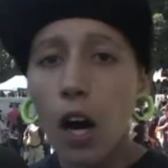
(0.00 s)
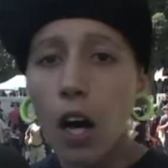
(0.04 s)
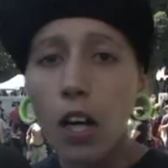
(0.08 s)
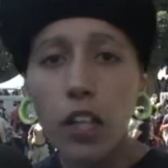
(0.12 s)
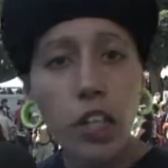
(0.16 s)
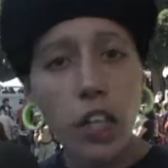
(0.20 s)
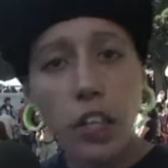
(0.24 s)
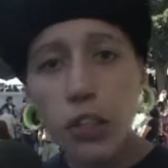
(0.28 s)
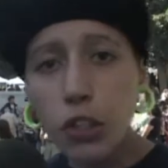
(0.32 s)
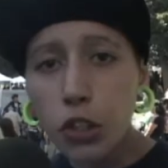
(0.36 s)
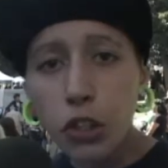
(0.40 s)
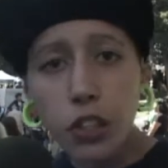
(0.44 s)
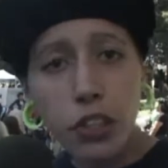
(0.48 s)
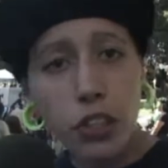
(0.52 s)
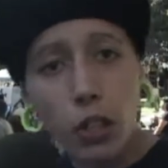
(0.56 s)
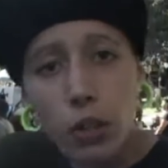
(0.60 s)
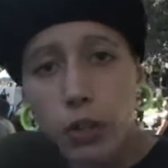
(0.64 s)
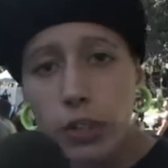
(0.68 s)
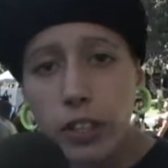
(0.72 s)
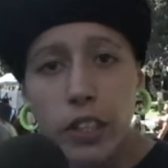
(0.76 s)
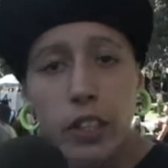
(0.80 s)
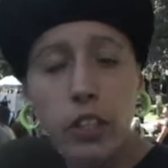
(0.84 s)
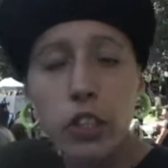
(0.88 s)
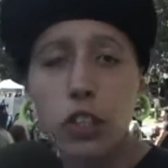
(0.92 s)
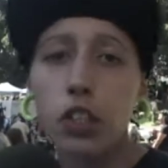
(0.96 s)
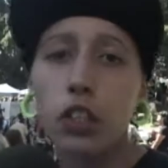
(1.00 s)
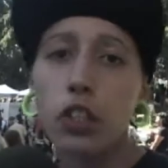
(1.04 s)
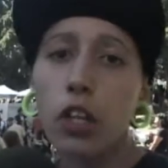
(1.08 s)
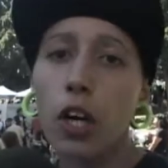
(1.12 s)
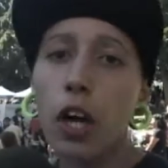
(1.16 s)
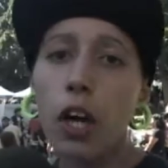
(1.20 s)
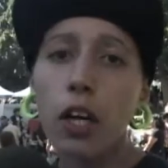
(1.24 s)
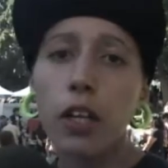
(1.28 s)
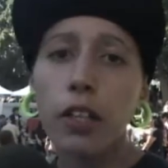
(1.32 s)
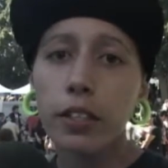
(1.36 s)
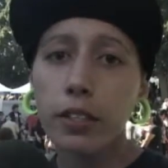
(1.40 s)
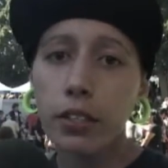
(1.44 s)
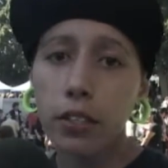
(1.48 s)
Our country's only as
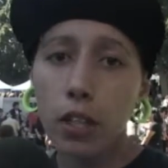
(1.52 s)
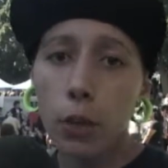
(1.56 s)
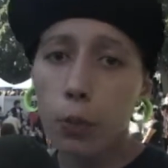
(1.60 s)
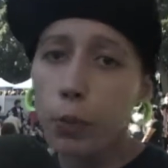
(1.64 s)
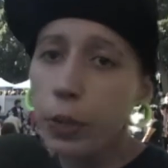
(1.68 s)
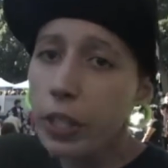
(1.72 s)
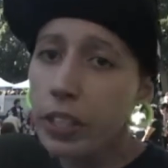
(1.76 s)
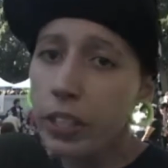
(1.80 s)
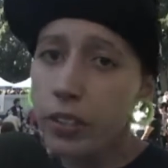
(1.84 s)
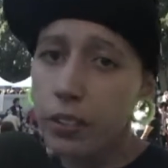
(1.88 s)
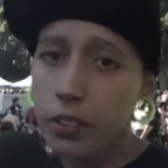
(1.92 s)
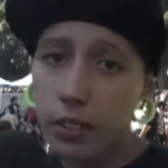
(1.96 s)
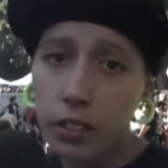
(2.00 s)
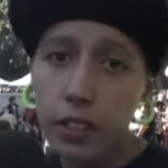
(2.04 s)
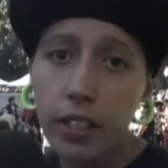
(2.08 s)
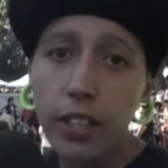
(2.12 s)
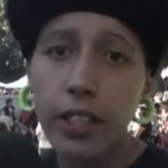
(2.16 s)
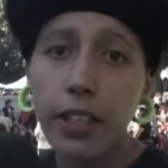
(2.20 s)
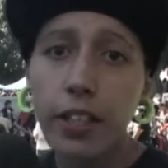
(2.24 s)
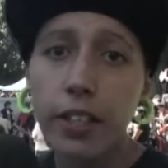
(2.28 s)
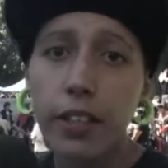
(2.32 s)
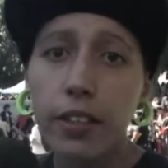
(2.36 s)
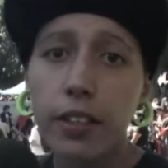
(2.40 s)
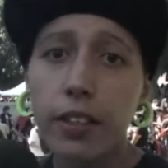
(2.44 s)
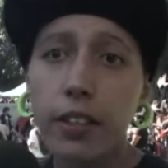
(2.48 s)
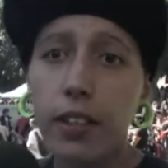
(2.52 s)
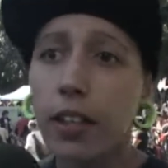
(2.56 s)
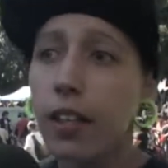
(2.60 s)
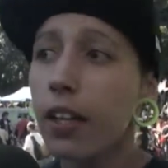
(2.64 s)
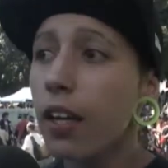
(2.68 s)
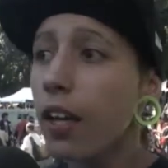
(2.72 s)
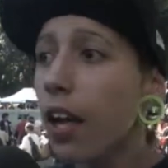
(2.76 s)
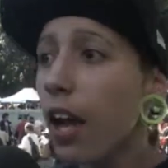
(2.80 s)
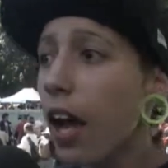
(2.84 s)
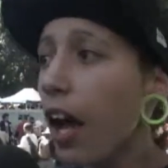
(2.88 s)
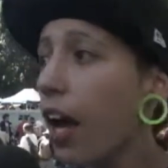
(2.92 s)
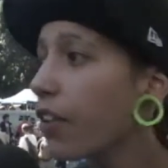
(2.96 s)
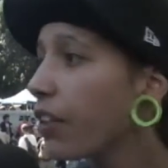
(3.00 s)
strong as our weakest link,
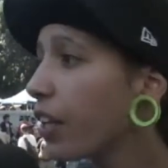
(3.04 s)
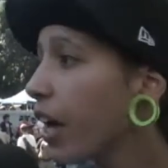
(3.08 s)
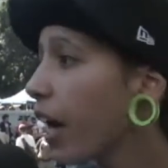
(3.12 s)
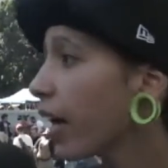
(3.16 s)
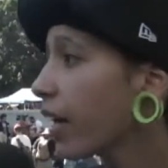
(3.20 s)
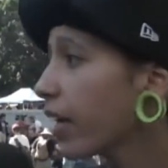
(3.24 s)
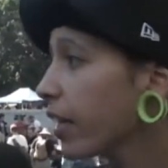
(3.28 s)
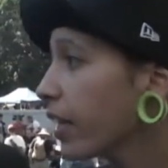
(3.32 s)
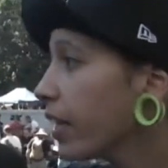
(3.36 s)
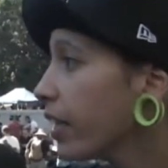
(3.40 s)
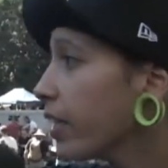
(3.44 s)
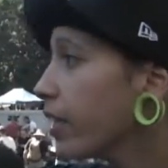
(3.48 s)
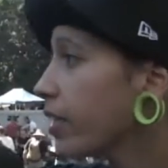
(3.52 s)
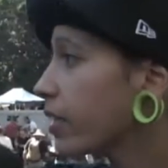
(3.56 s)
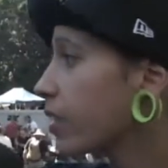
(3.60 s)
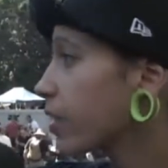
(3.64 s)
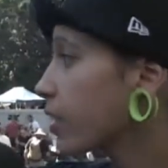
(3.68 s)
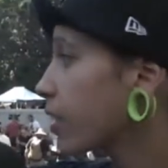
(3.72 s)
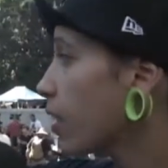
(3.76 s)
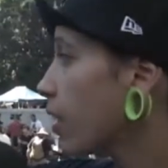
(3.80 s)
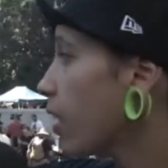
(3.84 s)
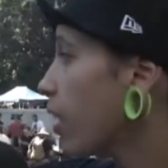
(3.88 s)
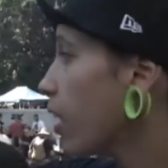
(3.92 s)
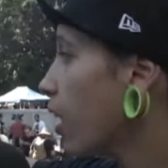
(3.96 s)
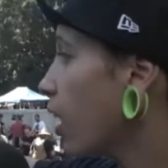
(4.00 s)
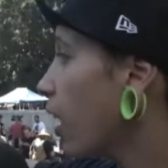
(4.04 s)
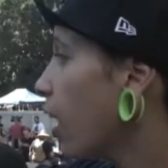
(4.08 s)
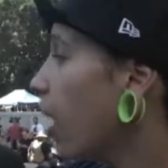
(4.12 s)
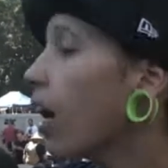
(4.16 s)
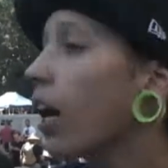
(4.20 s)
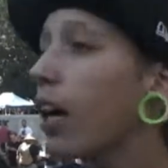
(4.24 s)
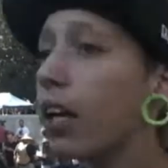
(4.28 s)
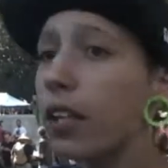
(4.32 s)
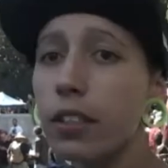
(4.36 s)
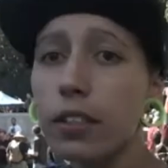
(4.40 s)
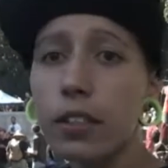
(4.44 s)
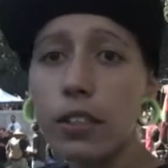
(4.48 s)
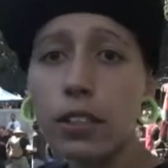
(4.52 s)
and that is
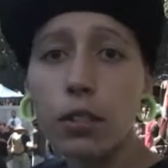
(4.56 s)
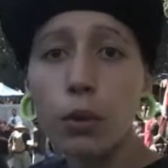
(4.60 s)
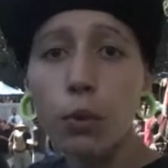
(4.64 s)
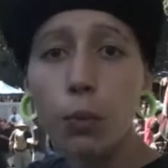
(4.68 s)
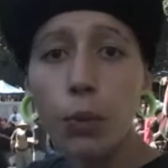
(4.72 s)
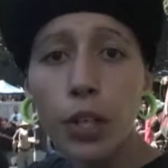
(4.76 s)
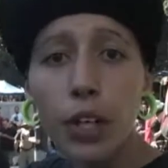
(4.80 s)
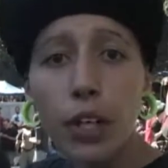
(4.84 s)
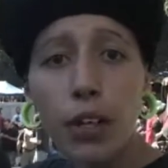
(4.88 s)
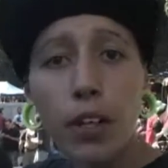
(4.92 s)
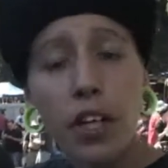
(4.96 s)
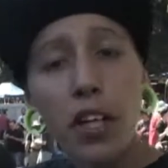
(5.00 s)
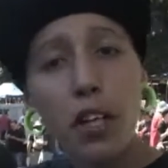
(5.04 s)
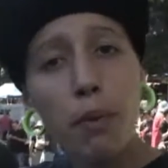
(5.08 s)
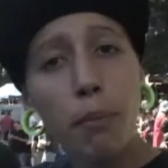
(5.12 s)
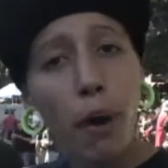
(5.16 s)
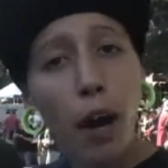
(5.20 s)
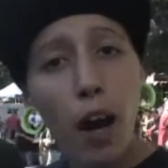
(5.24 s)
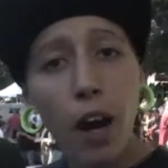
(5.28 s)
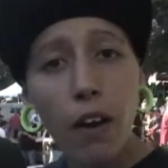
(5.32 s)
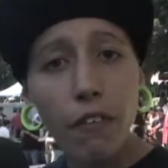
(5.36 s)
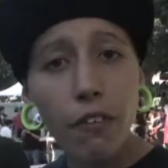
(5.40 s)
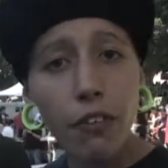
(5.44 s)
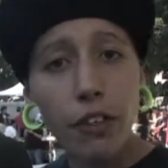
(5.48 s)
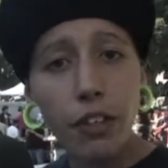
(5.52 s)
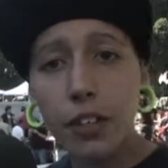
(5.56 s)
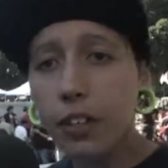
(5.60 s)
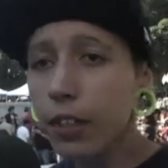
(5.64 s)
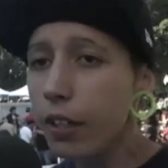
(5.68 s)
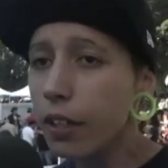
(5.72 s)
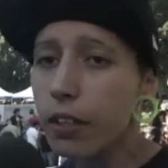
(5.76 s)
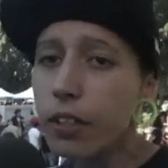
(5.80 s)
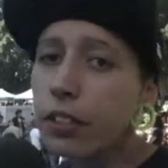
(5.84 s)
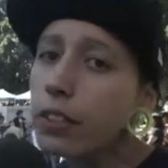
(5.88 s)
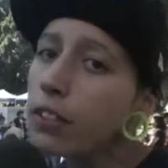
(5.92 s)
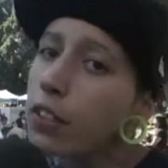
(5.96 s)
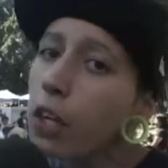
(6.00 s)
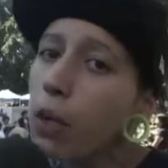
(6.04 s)
us. We are in poverty.
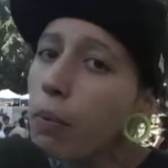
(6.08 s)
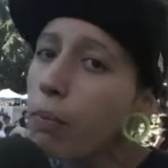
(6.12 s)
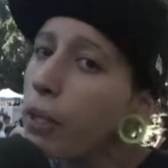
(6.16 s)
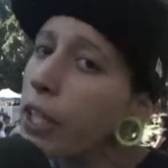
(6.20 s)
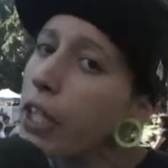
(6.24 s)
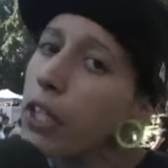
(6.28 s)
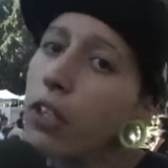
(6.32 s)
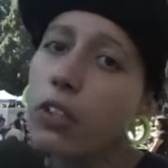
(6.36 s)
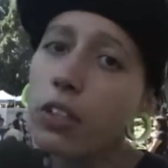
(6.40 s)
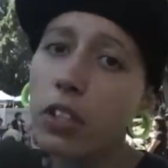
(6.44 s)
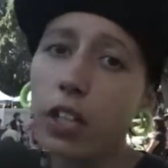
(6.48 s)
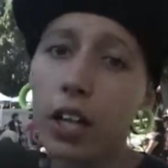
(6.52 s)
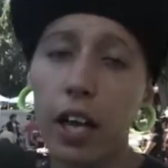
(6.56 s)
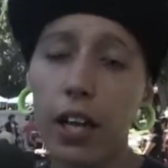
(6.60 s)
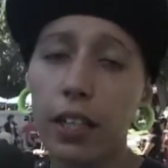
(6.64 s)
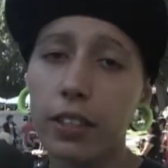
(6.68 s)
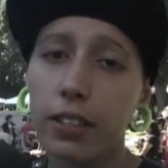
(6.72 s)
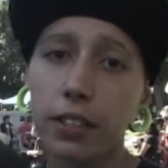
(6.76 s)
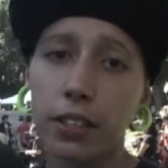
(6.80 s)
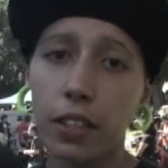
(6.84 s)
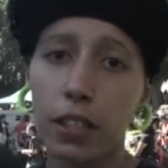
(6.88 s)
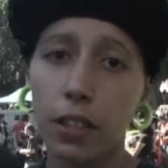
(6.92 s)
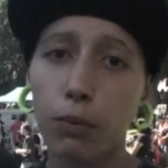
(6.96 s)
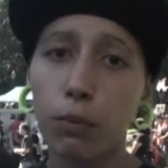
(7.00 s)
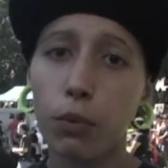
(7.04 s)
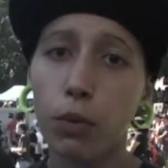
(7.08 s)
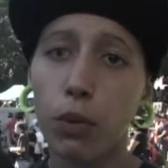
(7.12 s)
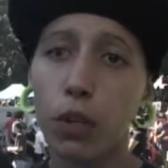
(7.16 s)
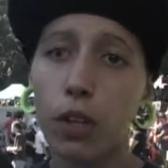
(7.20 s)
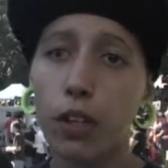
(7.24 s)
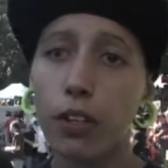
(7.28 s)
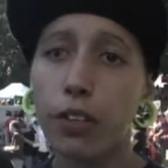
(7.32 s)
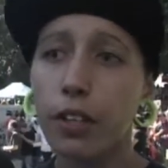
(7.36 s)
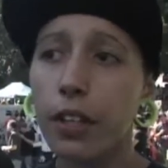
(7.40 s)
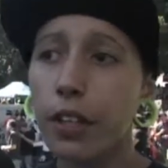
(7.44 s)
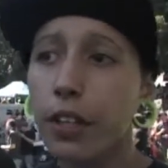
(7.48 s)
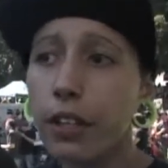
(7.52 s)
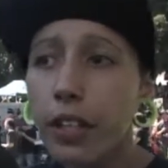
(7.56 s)
There is no middle class
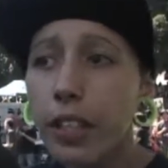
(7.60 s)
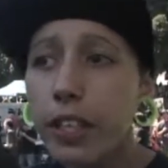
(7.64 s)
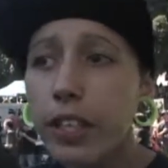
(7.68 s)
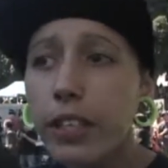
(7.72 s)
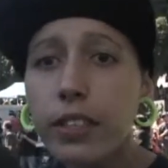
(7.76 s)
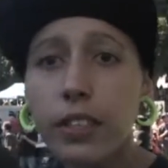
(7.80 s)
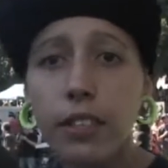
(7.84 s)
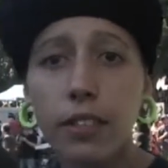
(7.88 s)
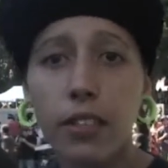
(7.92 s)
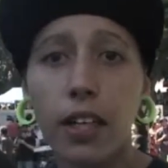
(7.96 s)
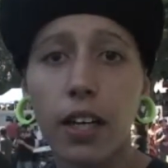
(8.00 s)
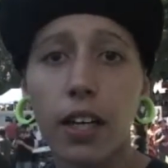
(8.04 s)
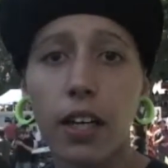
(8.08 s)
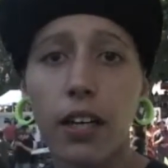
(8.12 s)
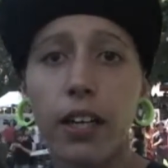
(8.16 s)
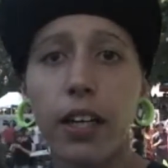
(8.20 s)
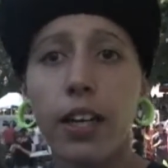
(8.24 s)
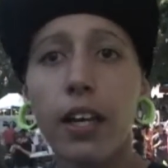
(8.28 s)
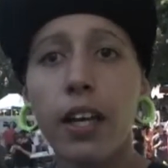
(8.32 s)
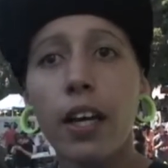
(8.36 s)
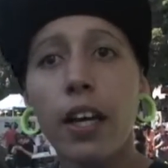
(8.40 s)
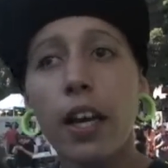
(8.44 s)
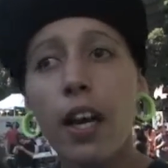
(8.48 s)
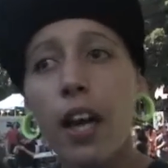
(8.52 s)
anymore. There is none.